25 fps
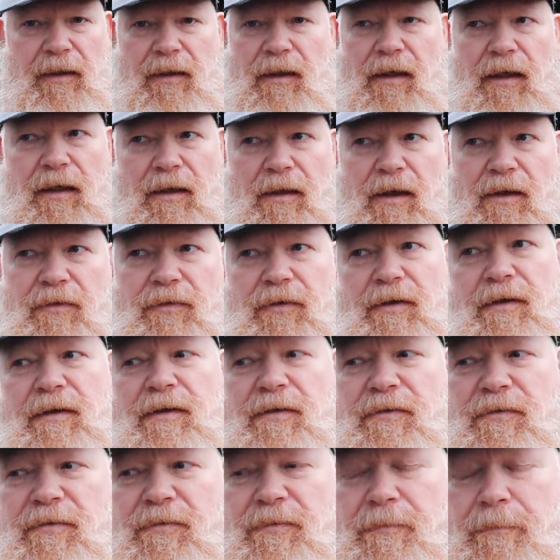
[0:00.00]
I think
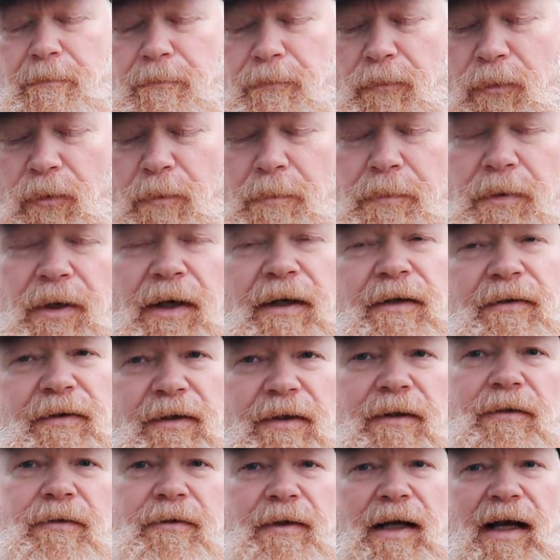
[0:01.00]
it's more
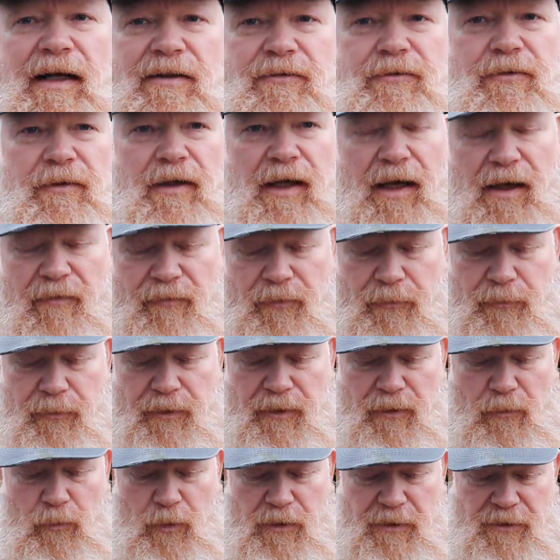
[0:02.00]
practical to actually have a
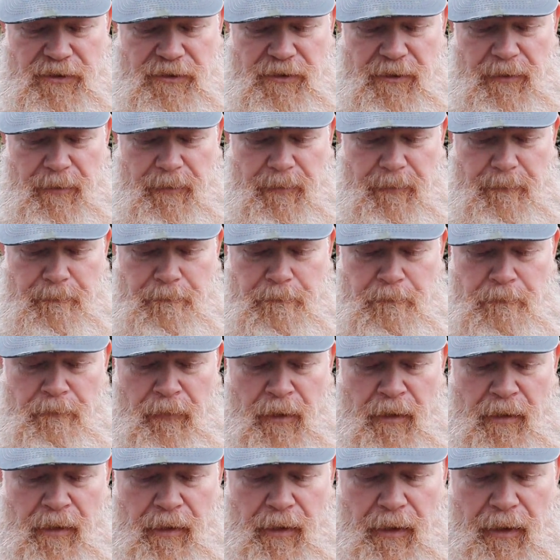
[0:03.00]
real windshield.
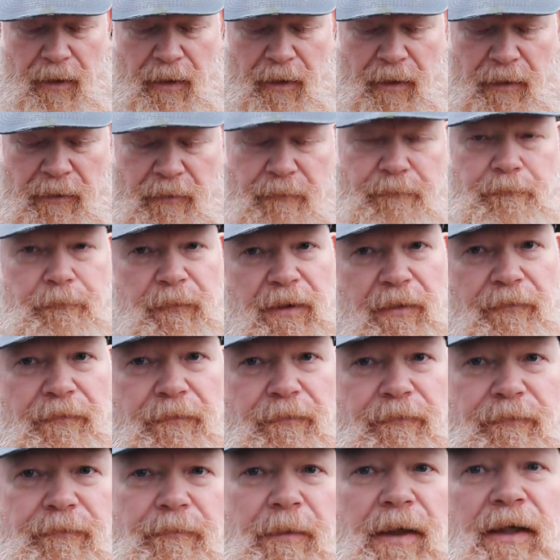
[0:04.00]
And
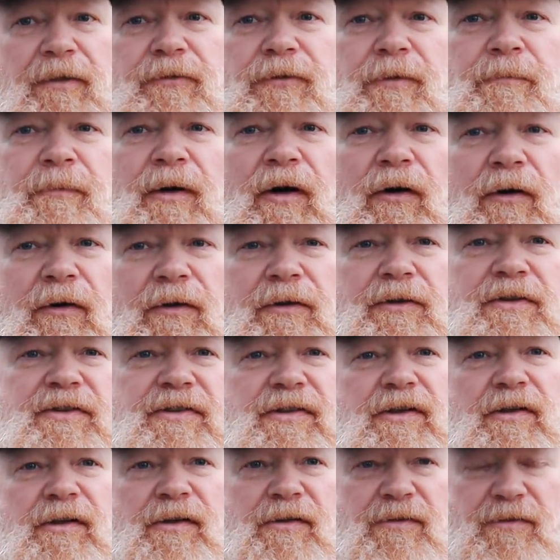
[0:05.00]
if by some odd
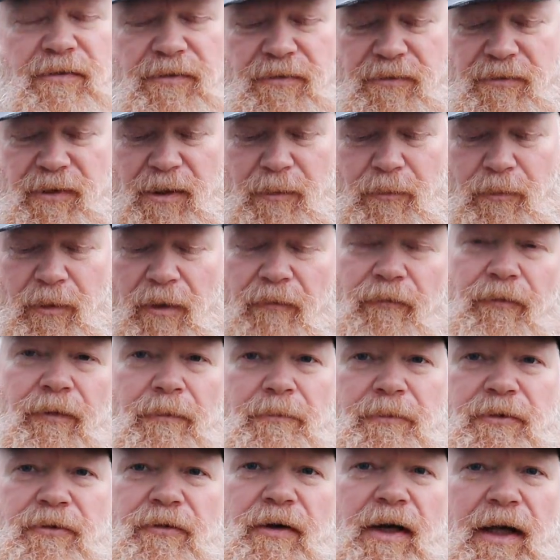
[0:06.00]
chance someone
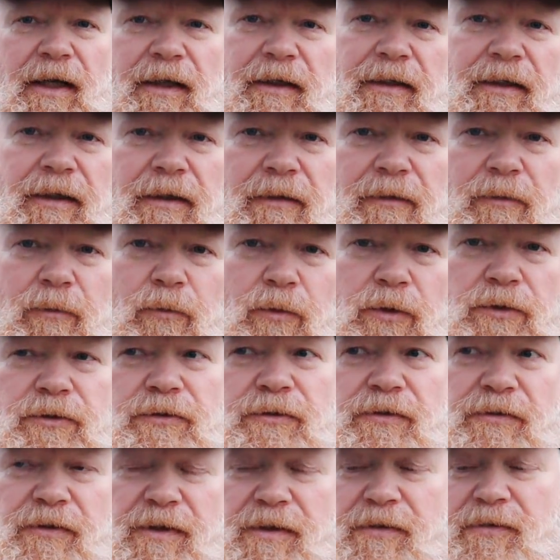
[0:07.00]
from Trangia
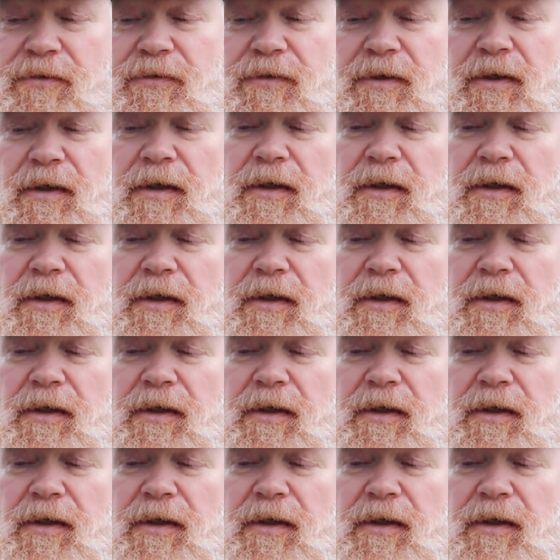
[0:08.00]
watches this,